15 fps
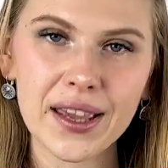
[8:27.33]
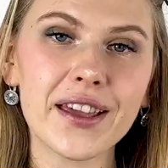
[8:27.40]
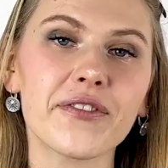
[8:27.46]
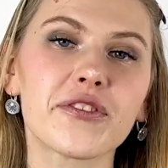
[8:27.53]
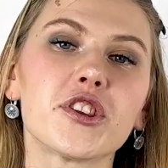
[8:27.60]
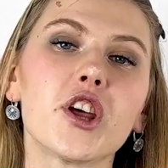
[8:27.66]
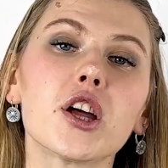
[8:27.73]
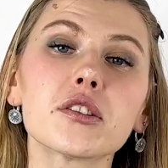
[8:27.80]

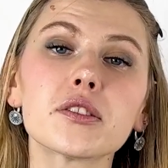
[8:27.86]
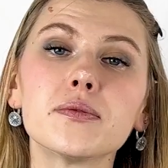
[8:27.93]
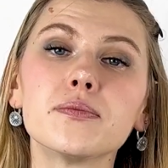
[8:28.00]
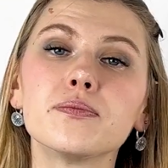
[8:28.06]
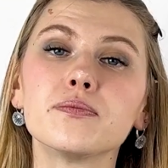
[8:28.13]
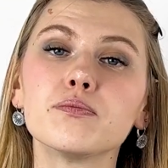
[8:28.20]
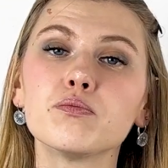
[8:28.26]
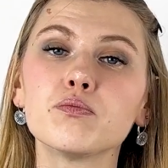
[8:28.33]
If not,
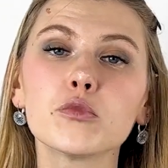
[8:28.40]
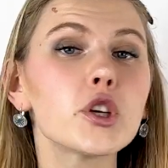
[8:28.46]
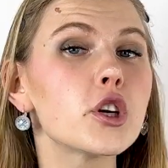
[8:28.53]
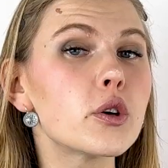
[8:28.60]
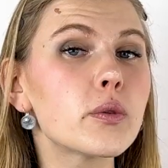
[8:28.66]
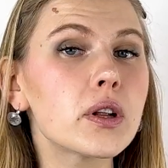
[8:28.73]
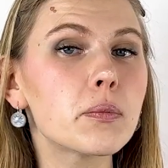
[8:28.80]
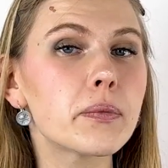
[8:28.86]

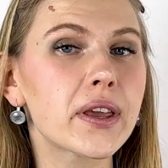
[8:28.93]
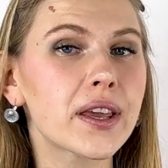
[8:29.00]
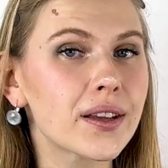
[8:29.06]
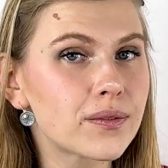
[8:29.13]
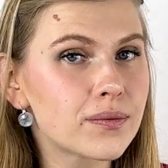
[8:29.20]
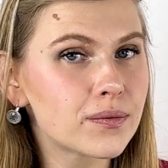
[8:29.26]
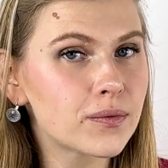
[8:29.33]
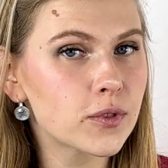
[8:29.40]
you will be
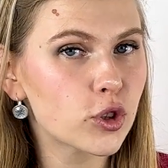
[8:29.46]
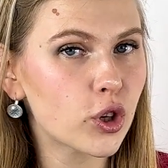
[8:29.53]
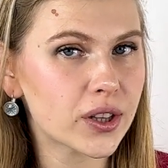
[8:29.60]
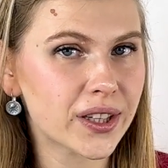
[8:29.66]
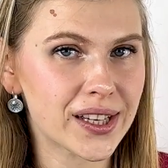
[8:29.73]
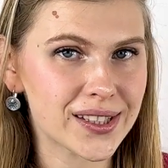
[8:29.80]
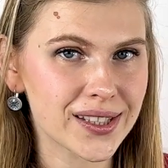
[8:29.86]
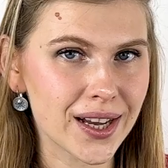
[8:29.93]

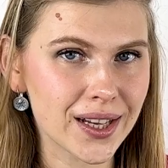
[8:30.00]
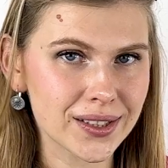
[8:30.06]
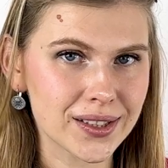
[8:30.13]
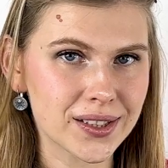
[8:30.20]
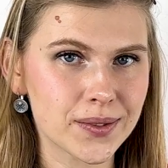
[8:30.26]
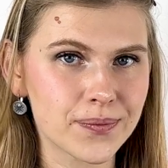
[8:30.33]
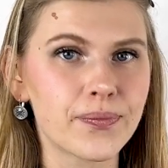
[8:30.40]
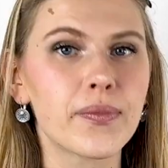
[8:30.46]
notiesāts,